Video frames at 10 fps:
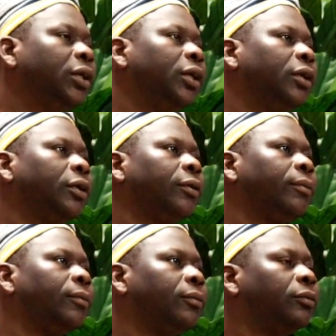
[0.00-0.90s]
It cannot
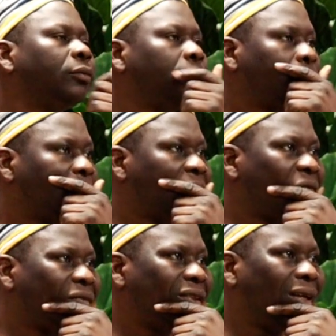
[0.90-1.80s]
just be me. I'm not
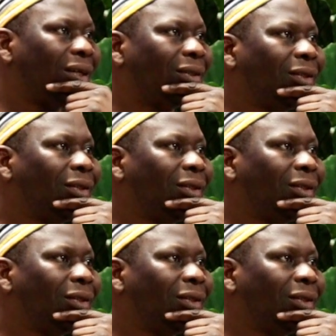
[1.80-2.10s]
going to be there.